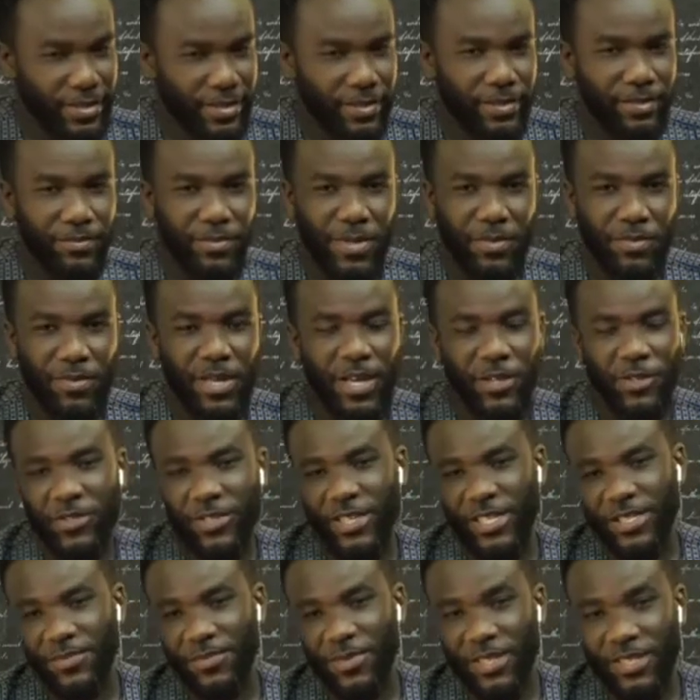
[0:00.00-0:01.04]
Maybe I should
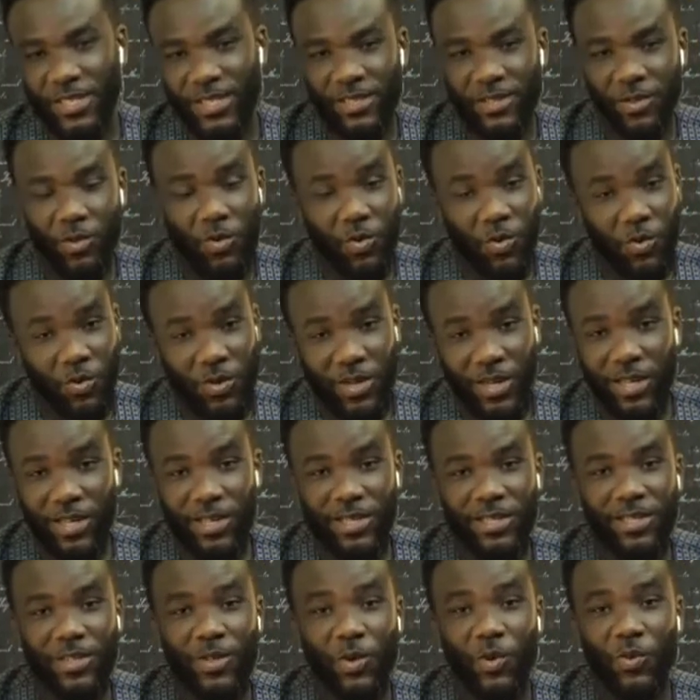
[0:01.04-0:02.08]
just mention
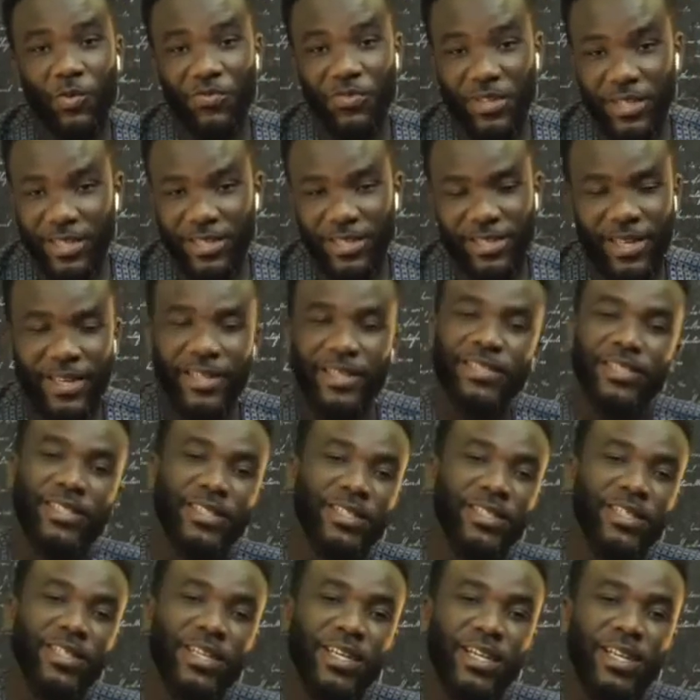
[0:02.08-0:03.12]
COVID-19.
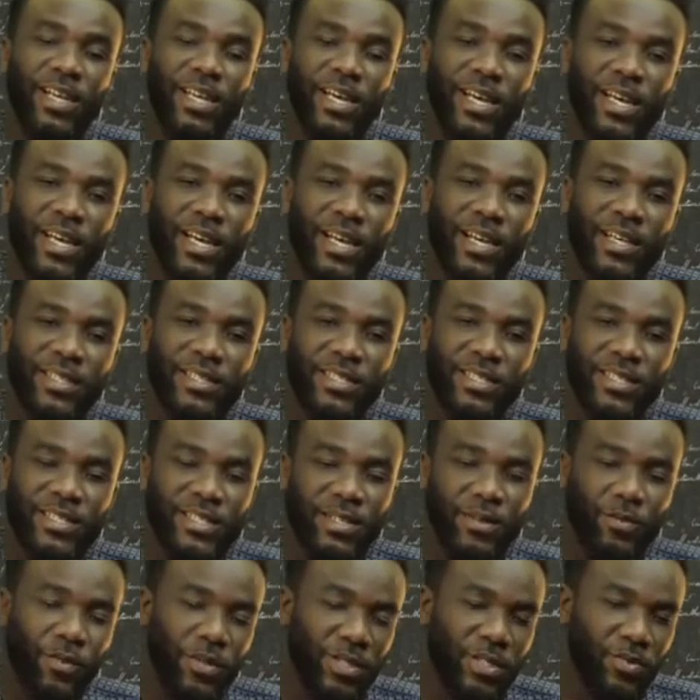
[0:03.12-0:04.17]

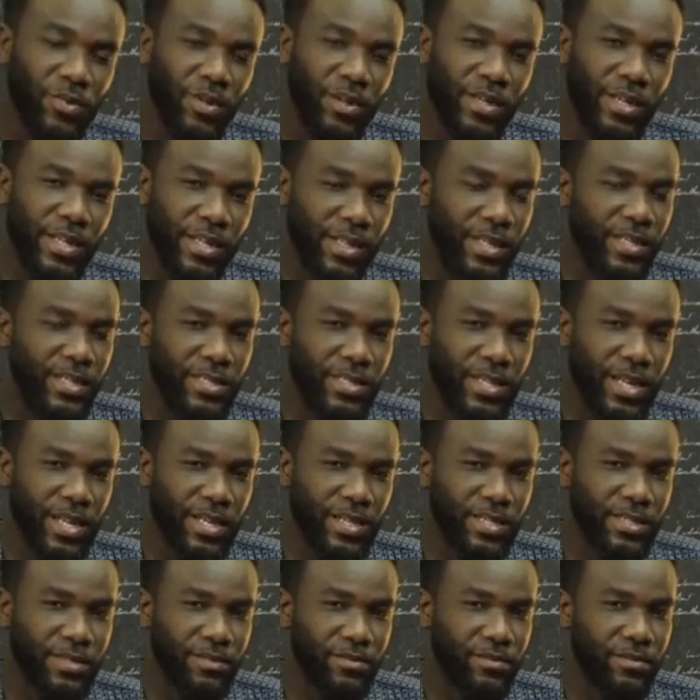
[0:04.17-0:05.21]
It's one of the things that
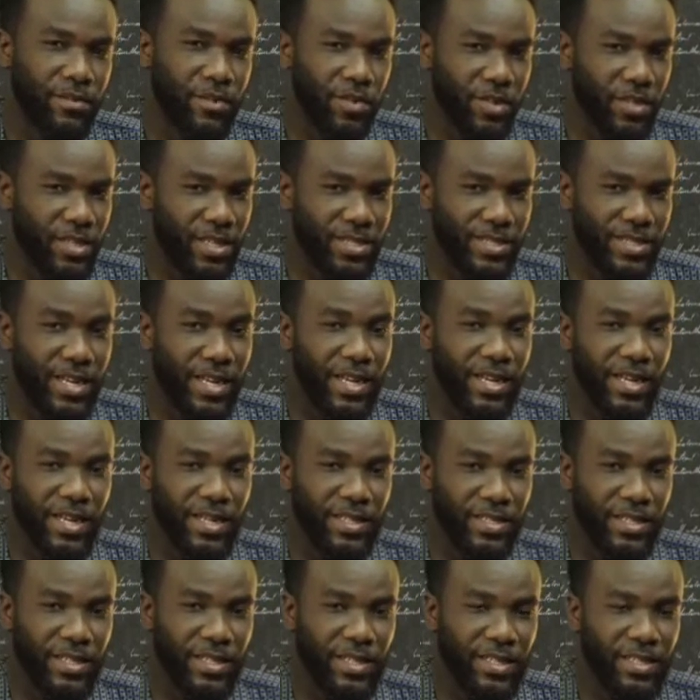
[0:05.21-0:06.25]
has taught us that
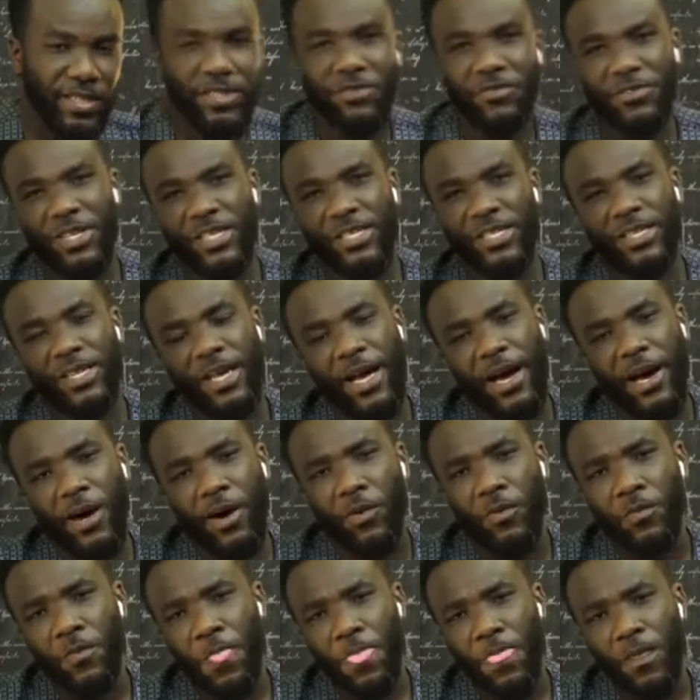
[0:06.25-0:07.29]
lesson. It's interesting
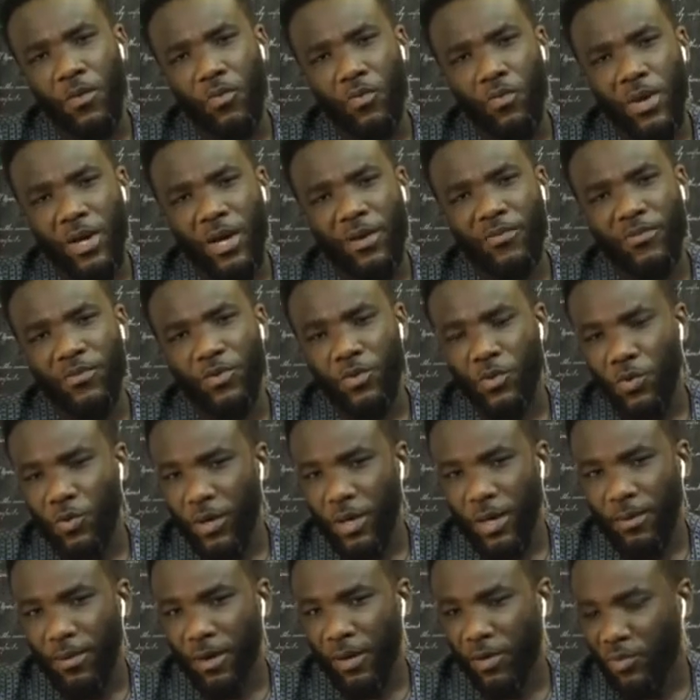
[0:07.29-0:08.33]
how we have known
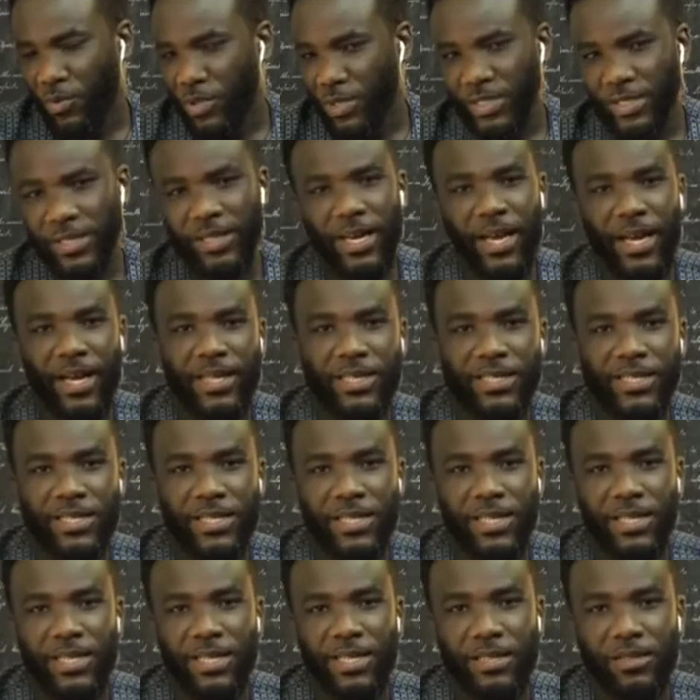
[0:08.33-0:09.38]
about washing hands,
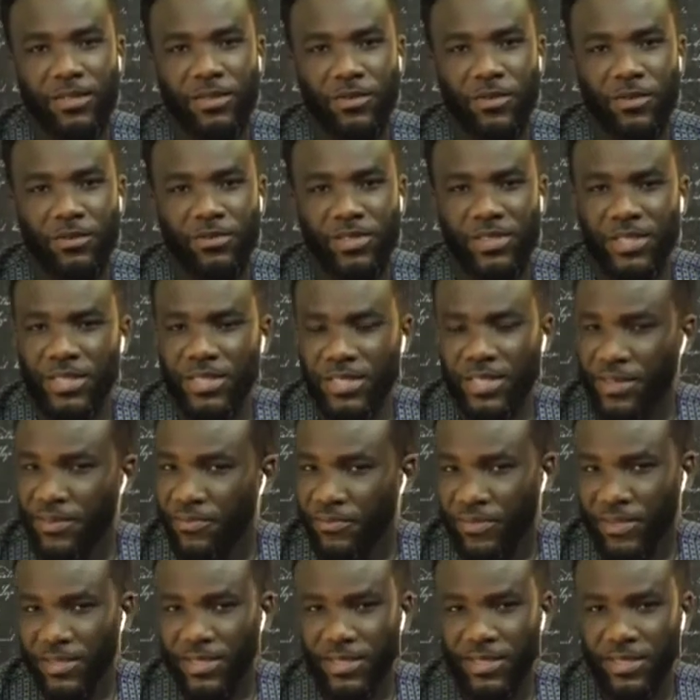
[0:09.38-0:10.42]
since
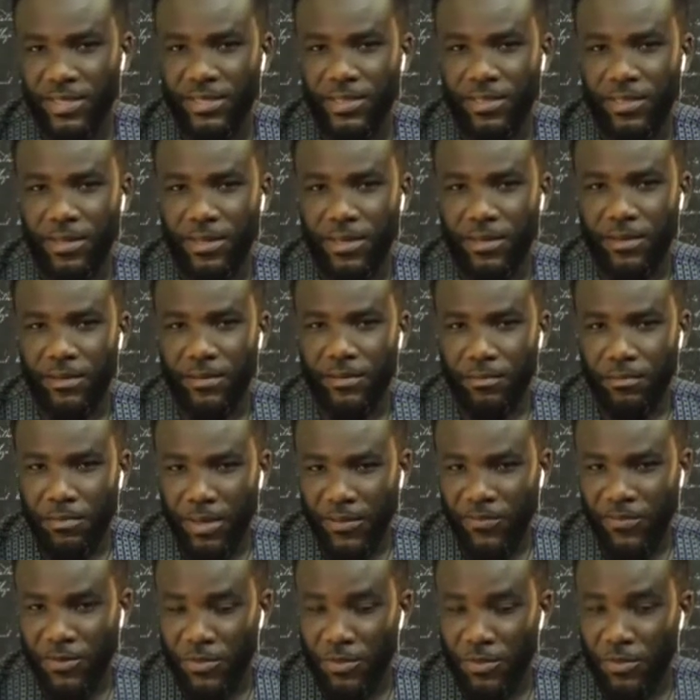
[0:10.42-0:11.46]
infancy. But
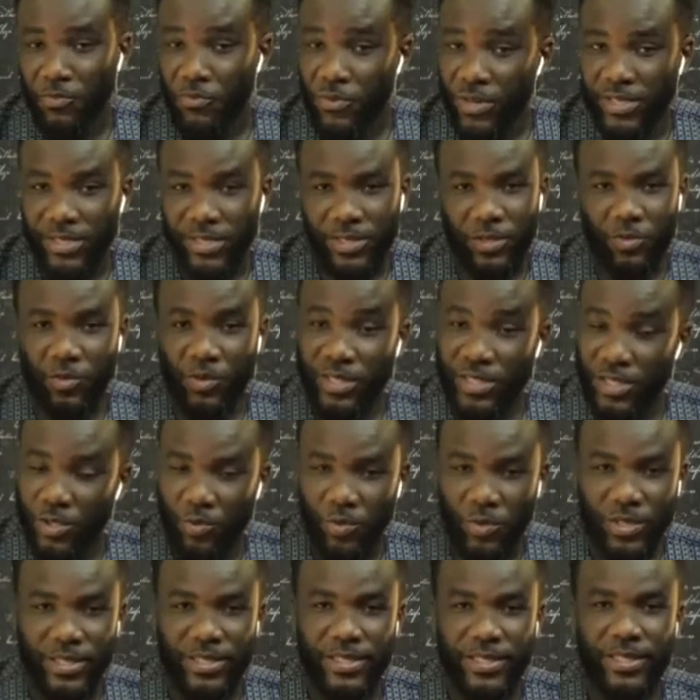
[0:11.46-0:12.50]
for some reason,
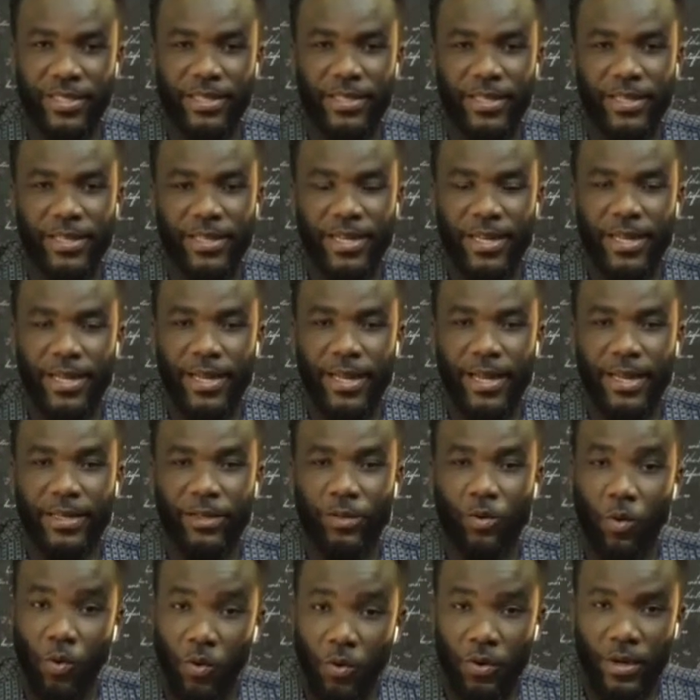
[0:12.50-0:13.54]
2020 and
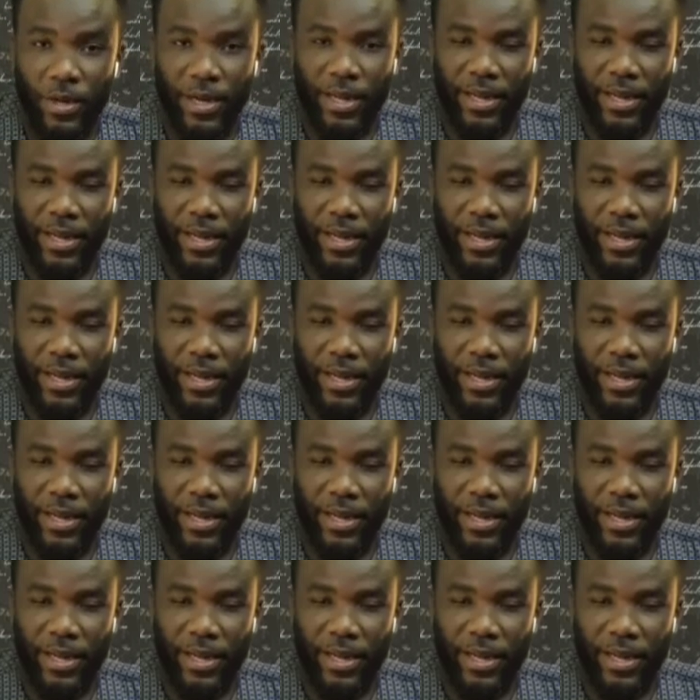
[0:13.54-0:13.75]
Corona